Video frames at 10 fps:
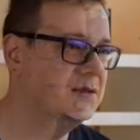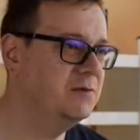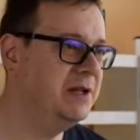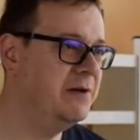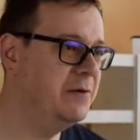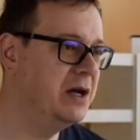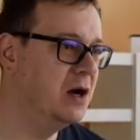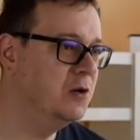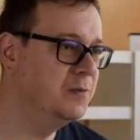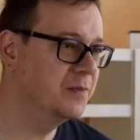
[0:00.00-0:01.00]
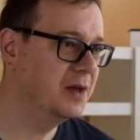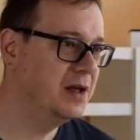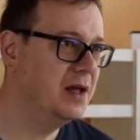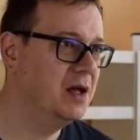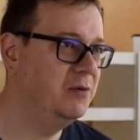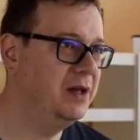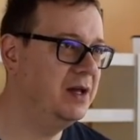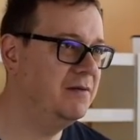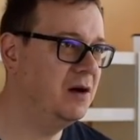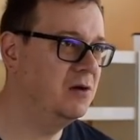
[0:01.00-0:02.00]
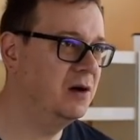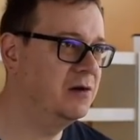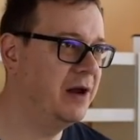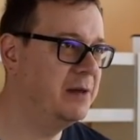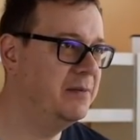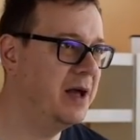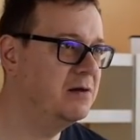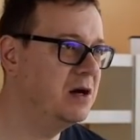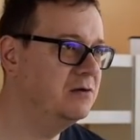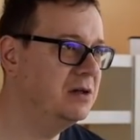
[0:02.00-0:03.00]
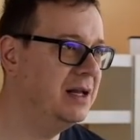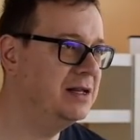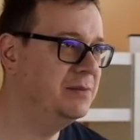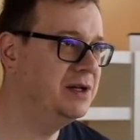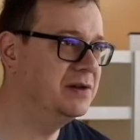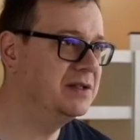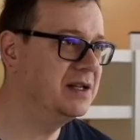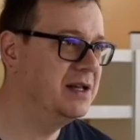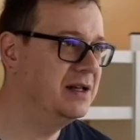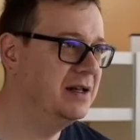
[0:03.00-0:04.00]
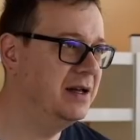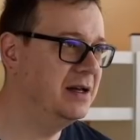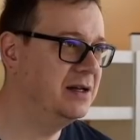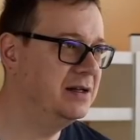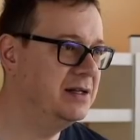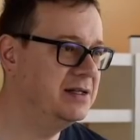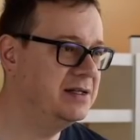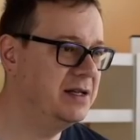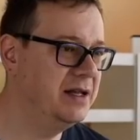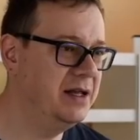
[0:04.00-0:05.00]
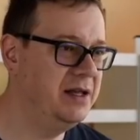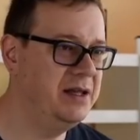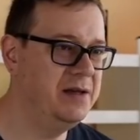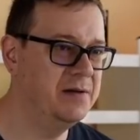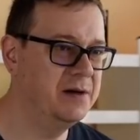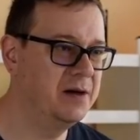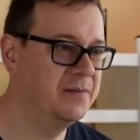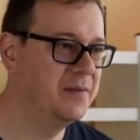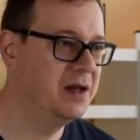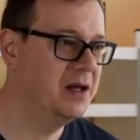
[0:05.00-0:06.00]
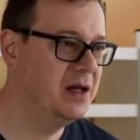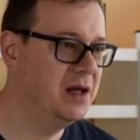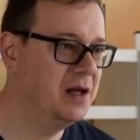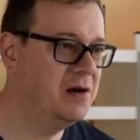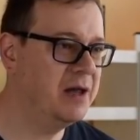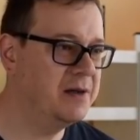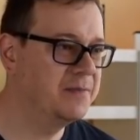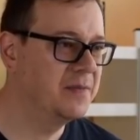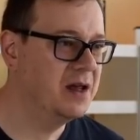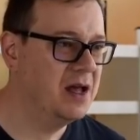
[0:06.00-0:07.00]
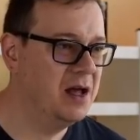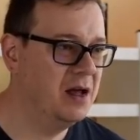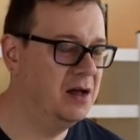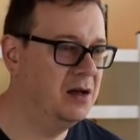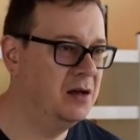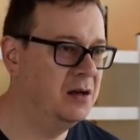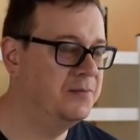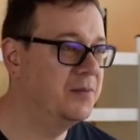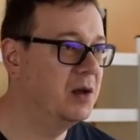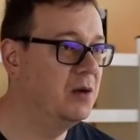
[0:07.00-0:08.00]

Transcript: So there we go. We have our gray background. Let me just add this here. Okay, uh,